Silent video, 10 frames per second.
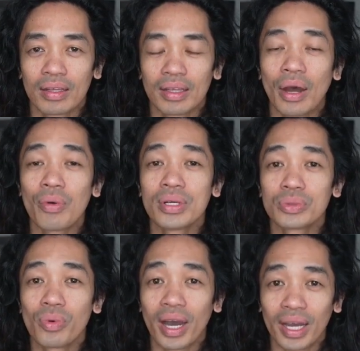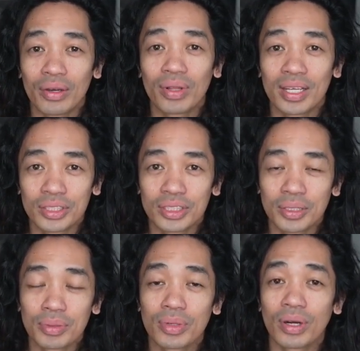That was why
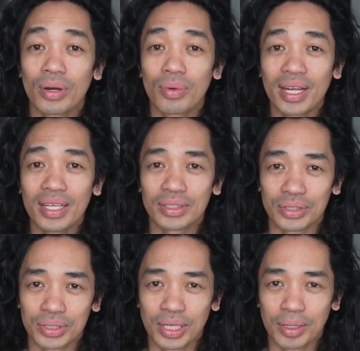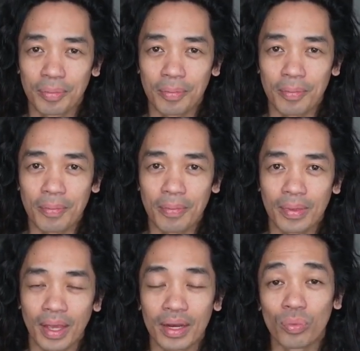relationships were arranged.
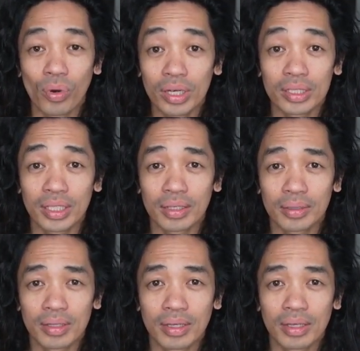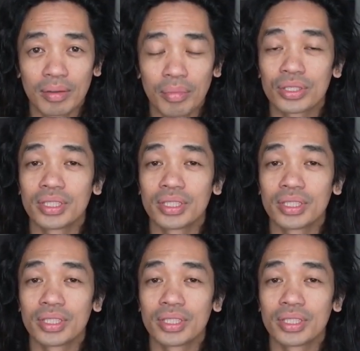And it worked, because